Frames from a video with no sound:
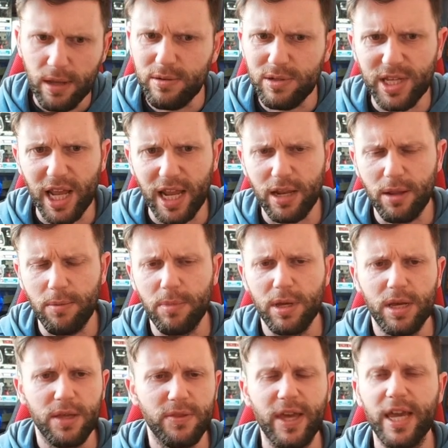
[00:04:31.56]
Send
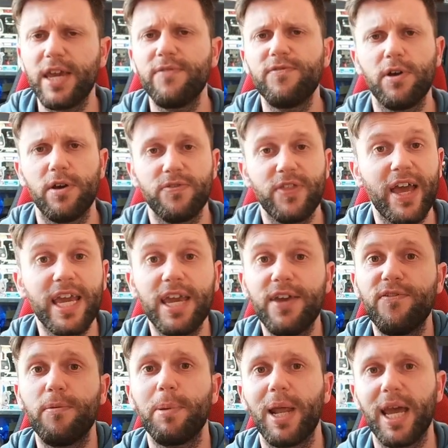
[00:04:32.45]
them. Thank you for thank
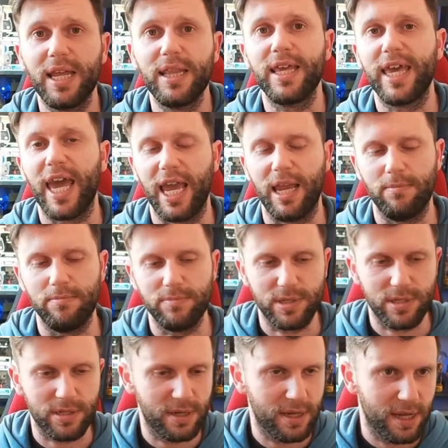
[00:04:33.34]
you for playing the
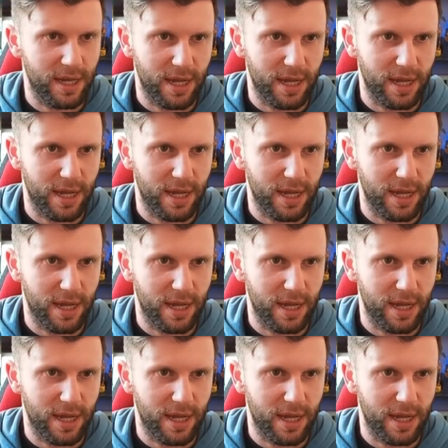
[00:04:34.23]
games.